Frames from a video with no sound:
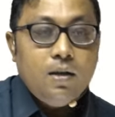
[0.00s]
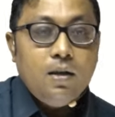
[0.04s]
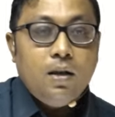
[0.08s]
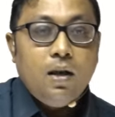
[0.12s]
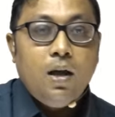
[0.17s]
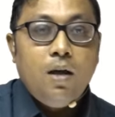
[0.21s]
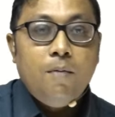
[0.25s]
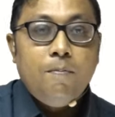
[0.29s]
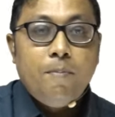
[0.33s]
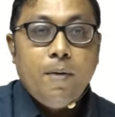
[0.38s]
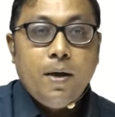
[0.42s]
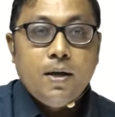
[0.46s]

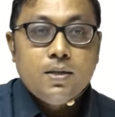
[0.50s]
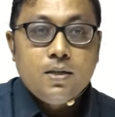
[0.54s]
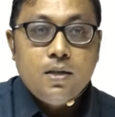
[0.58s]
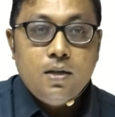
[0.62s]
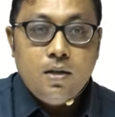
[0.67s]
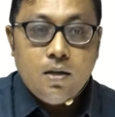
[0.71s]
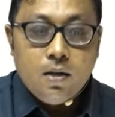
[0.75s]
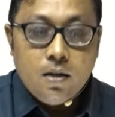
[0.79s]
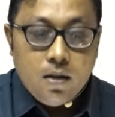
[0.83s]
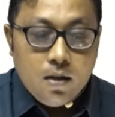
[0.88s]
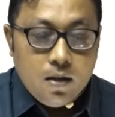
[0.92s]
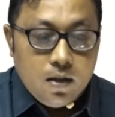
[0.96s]
and patient
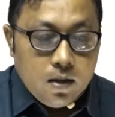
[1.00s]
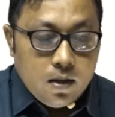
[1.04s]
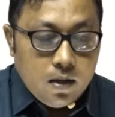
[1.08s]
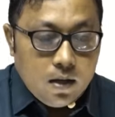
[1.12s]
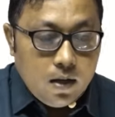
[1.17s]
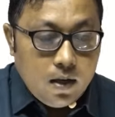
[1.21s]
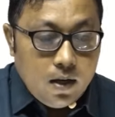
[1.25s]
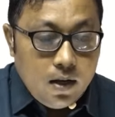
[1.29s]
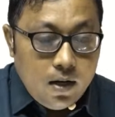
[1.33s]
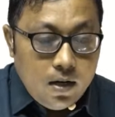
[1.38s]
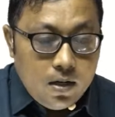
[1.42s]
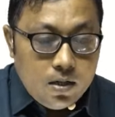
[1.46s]

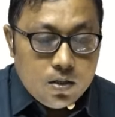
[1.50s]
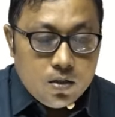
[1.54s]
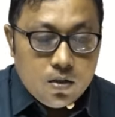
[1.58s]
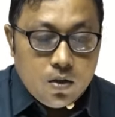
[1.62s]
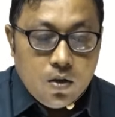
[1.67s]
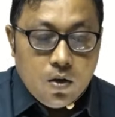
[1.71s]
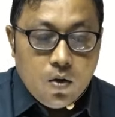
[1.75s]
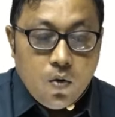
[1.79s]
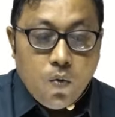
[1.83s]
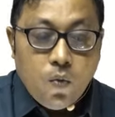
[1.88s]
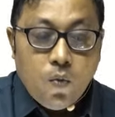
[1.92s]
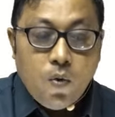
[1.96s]
eats
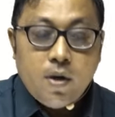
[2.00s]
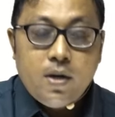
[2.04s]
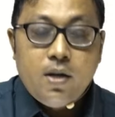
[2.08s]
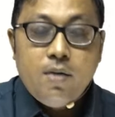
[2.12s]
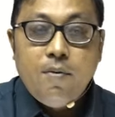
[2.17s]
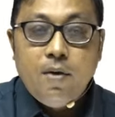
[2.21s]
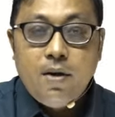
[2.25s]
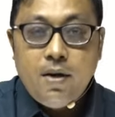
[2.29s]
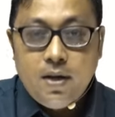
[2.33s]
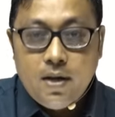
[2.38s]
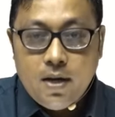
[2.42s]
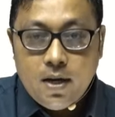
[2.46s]
whatever
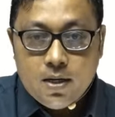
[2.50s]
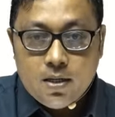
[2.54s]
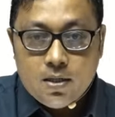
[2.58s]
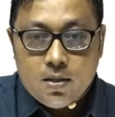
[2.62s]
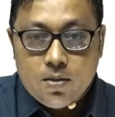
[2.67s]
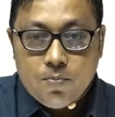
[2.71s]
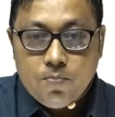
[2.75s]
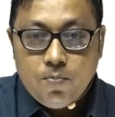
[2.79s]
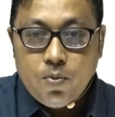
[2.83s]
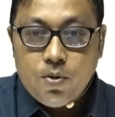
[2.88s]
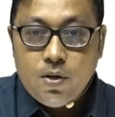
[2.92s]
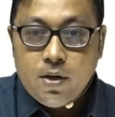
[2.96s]
he gets,
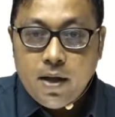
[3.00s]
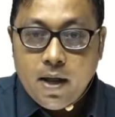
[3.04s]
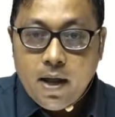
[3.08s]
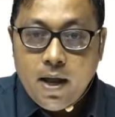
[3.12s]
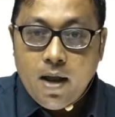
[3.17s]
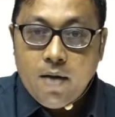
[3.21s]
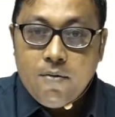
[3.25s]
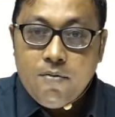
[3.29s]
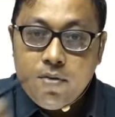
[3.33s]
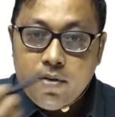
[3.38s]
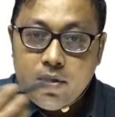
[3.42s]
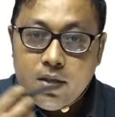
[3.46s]
putting
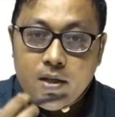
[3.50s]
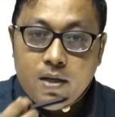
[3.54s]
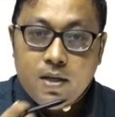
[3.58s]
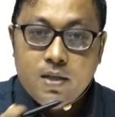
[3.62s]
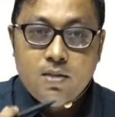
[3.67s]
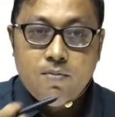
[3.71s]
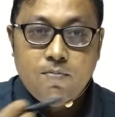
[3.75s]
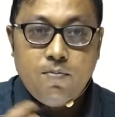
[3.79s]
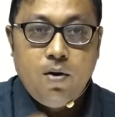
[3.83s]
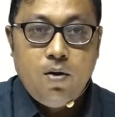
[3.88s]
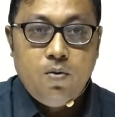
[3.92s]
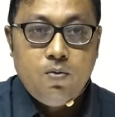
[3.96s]
everything in his
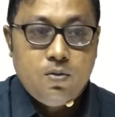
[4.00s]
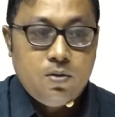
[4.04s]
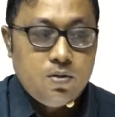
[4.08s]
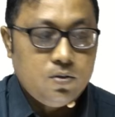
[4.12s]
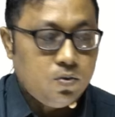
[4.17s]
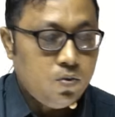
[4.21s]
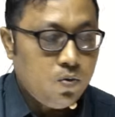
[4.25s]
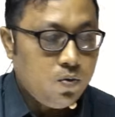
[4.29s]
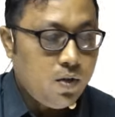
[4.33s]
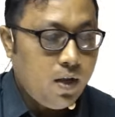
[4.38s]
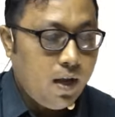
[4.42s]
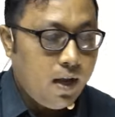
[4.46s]
mouth.
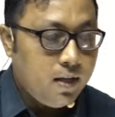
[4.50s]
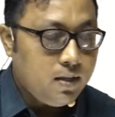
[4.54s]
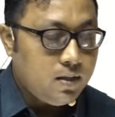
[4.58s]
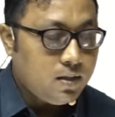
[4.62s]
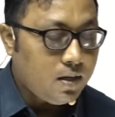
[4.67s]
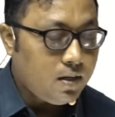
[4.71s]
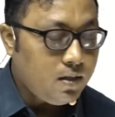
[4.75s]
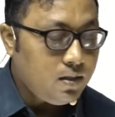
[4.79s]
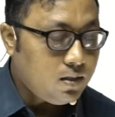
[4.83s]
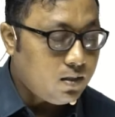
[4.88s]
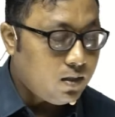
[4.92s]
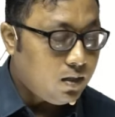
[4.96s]
So the answer
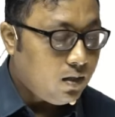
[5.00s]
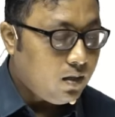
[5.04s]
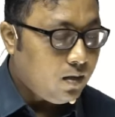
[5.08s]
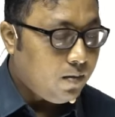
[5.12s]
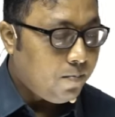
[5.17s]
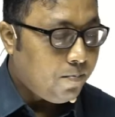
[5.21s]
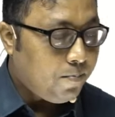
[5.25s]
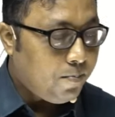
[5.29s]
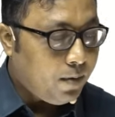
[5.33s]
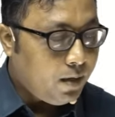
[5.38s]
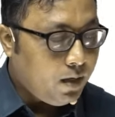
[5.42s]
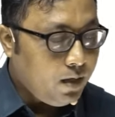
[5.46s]
is
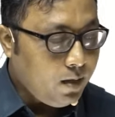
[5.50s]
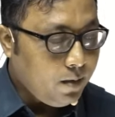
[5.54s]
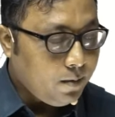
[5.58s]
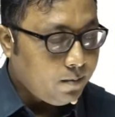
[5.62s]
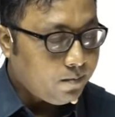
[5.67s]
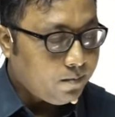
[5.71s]
B.